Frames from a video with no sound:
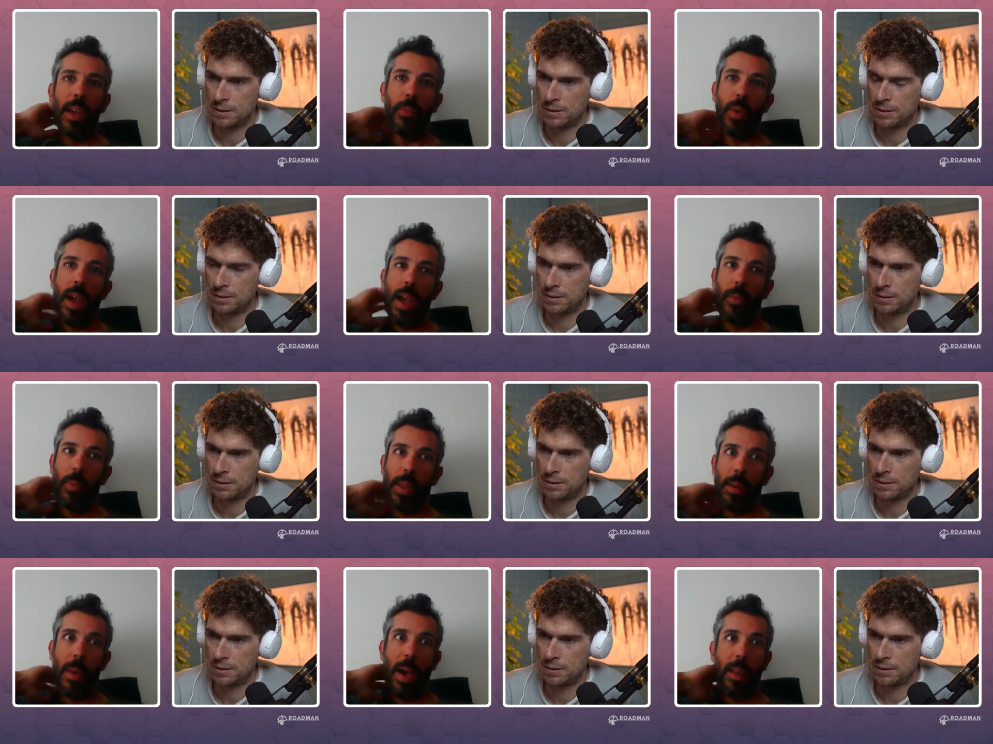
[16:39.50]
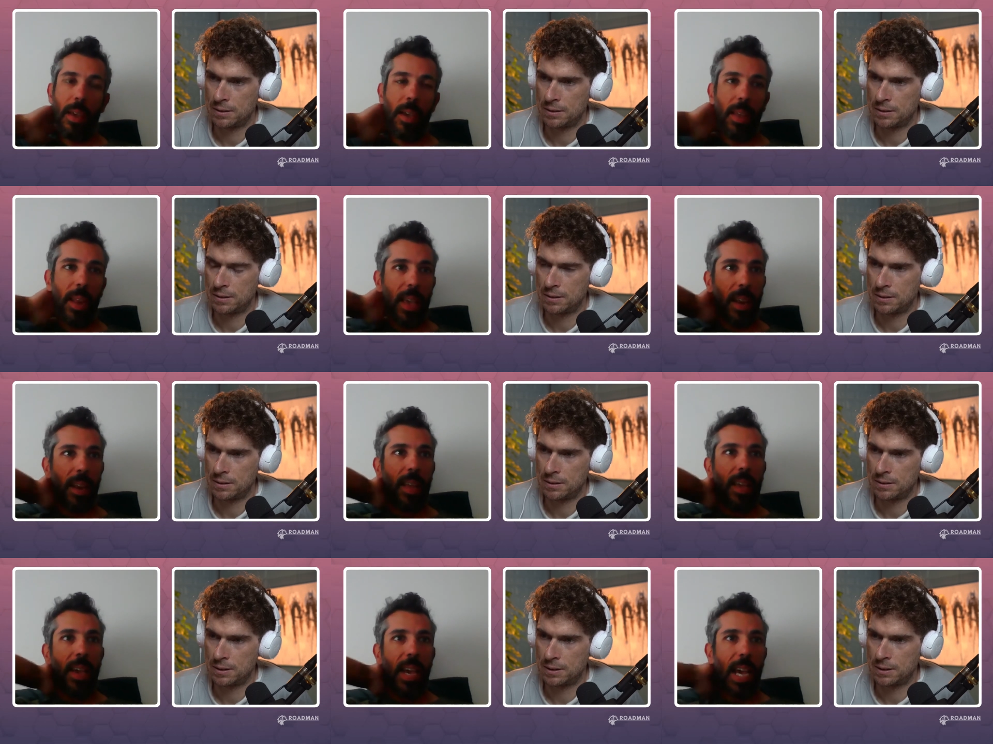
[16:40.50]
Speaker 1: I, I read about it and
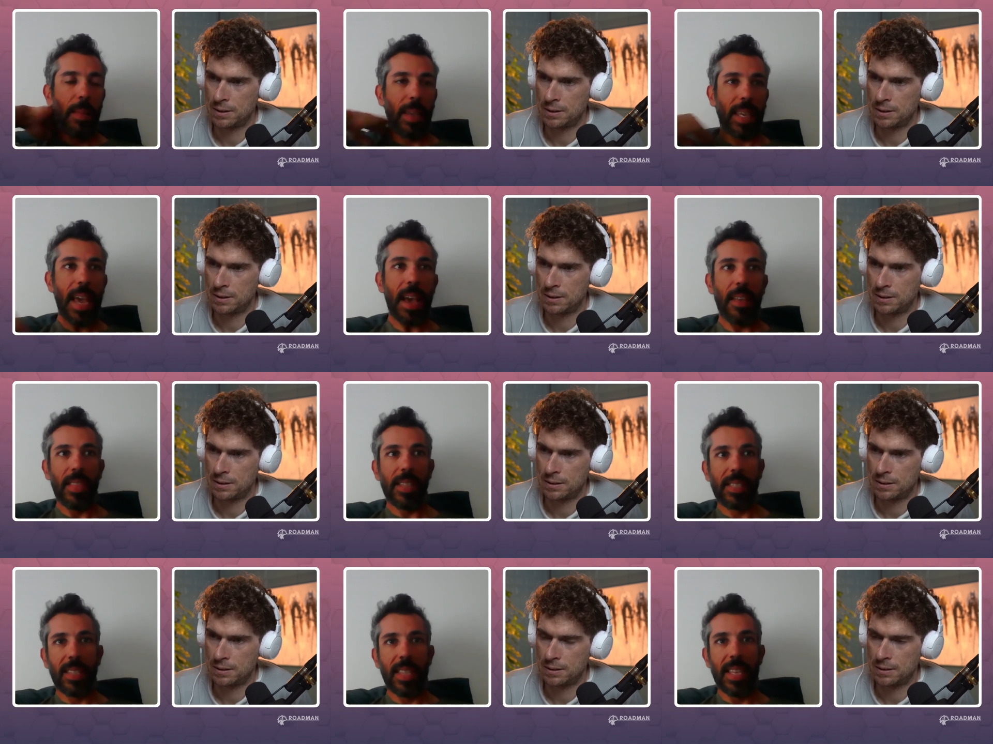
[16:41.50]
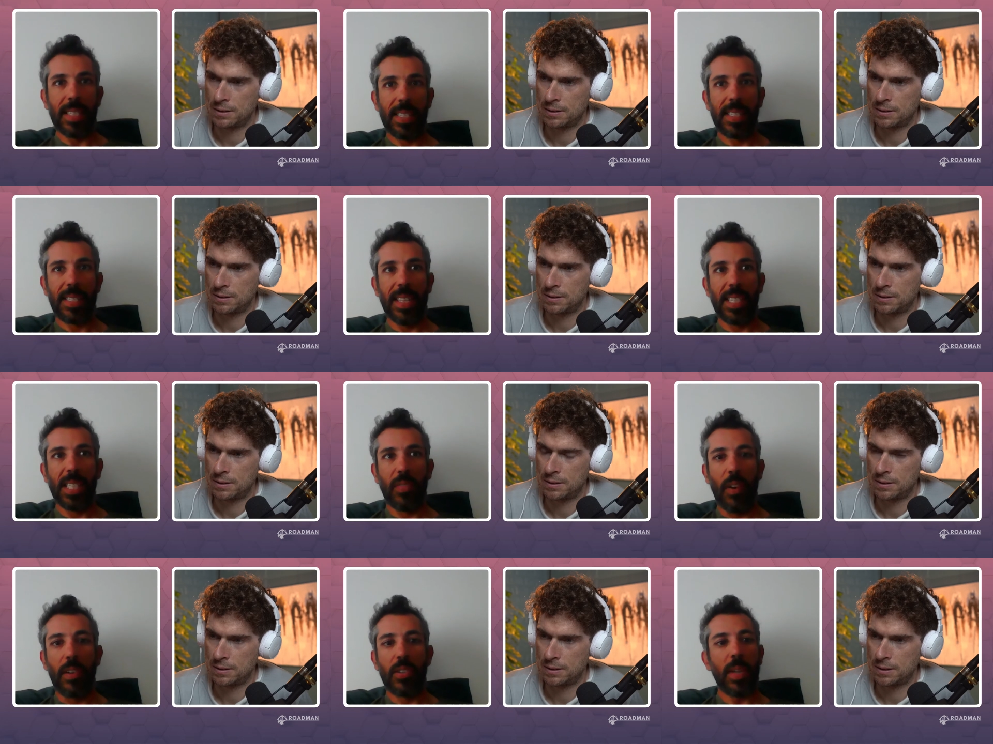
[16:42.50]
I'm like, yeah, this this this is
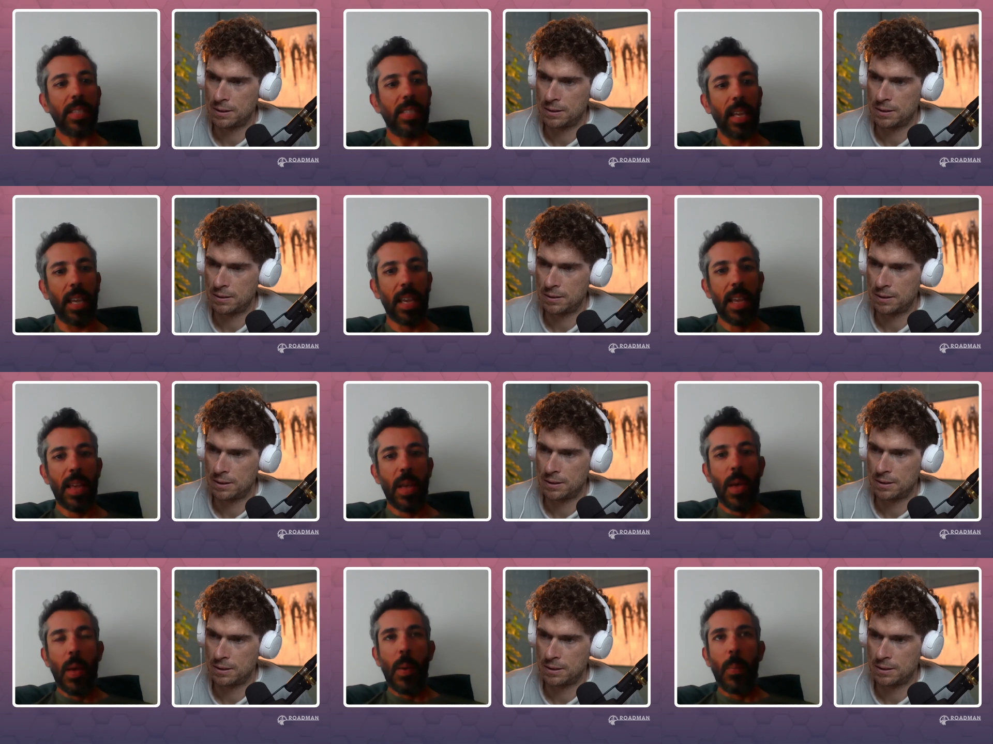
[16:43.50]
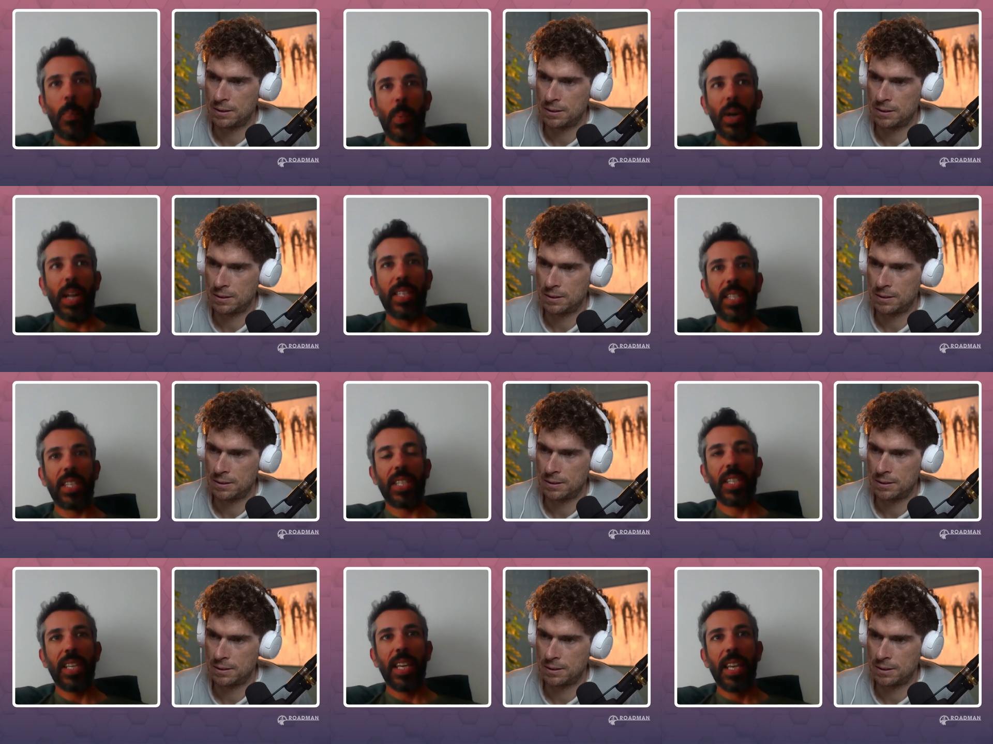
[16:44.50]
very interesting. But
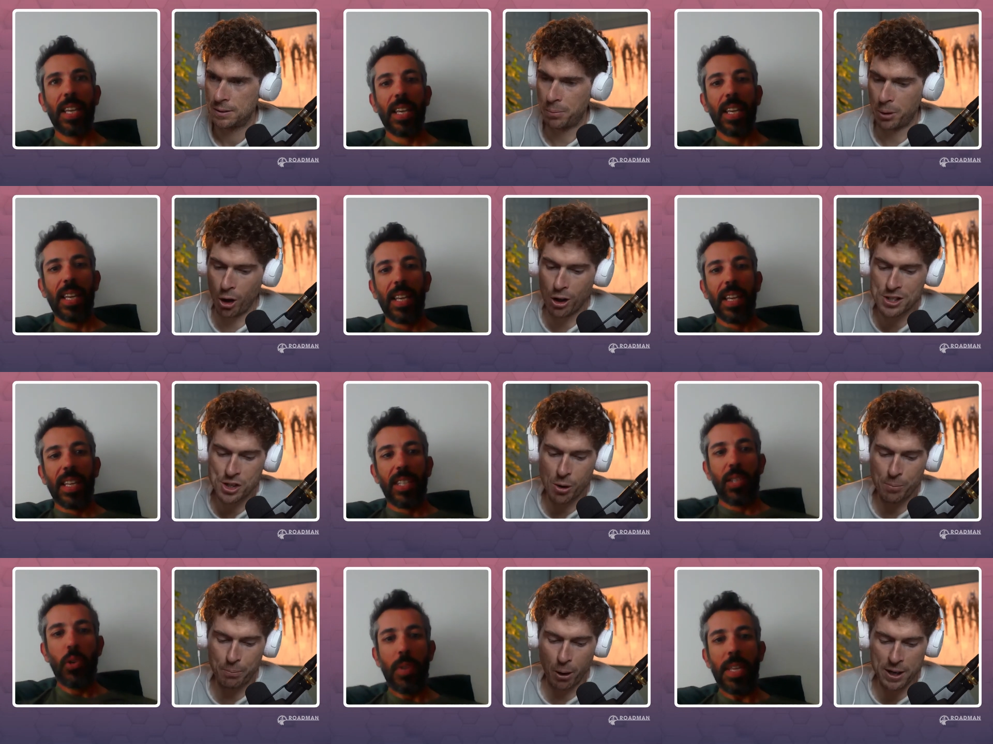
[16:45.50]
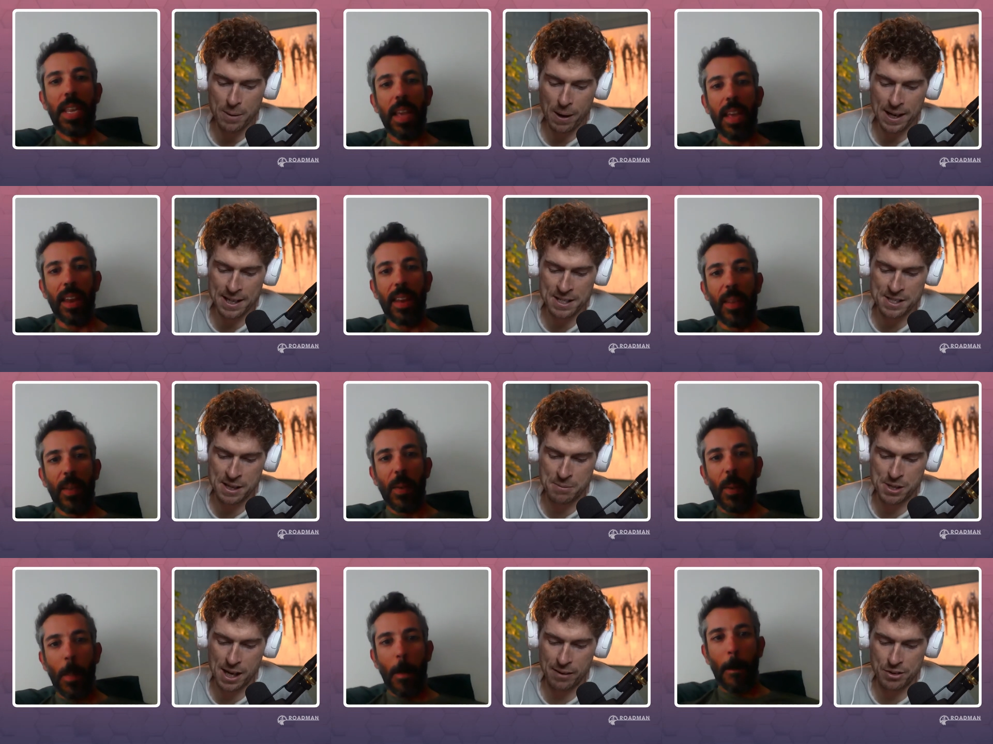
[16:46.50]
Speaker 2: but also bike packing seems to
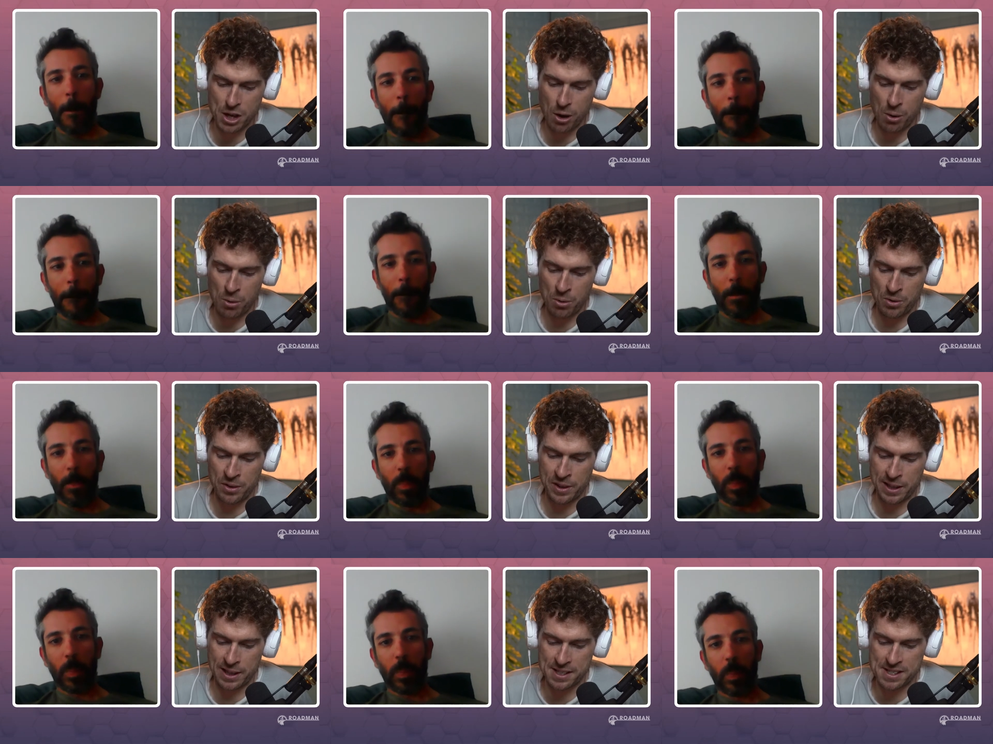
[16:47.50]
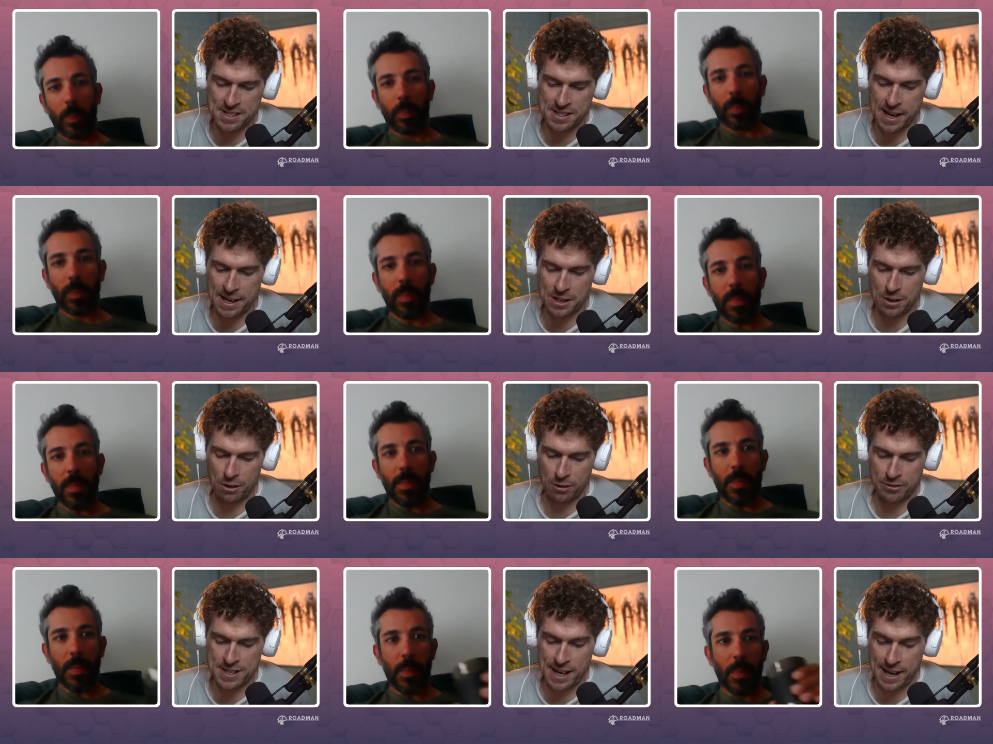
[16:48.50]
have its own like sector of
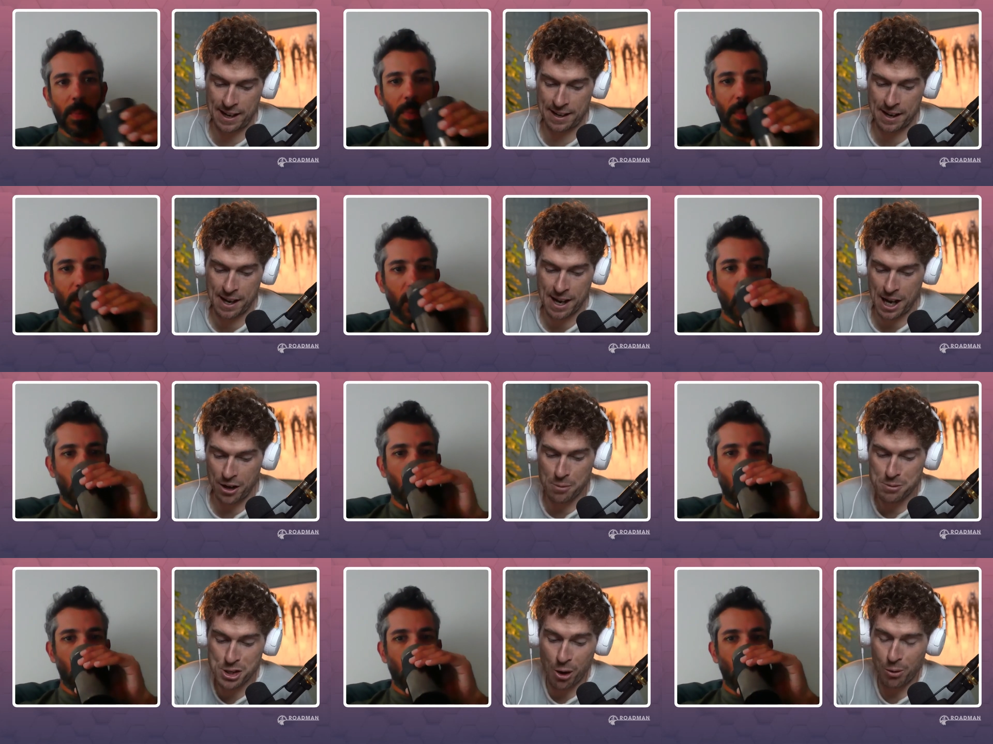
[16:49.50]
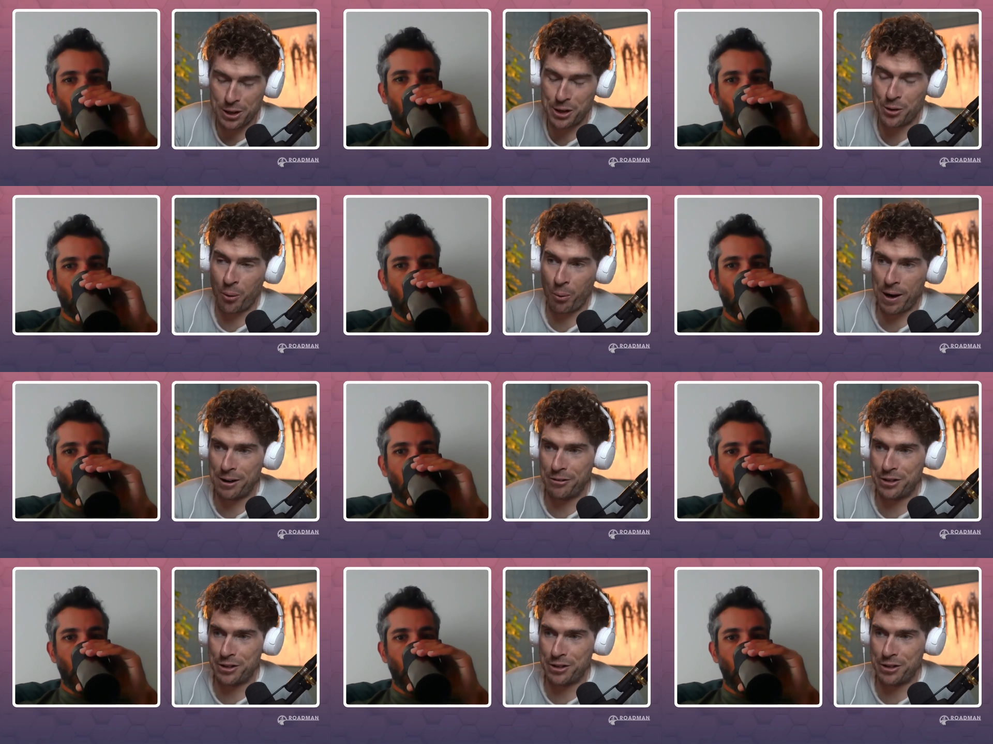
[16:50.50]
tech, and I was totally unaware of this